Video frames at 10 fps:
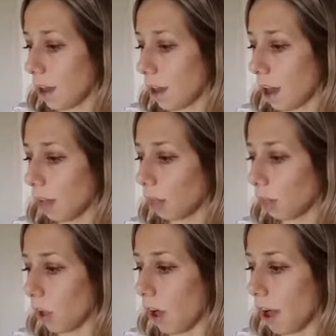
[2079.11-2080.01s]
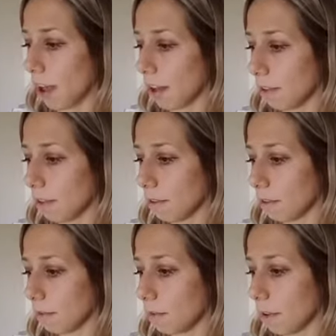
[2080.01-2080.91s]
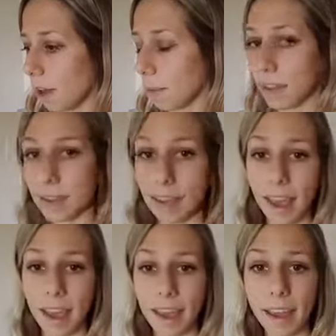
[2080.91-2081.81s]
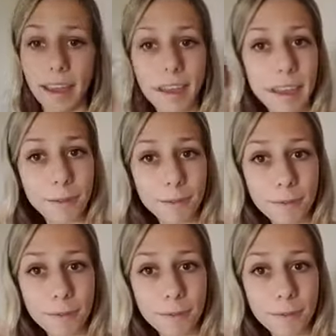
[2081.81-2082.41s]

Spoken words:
a lot of, I would say, if,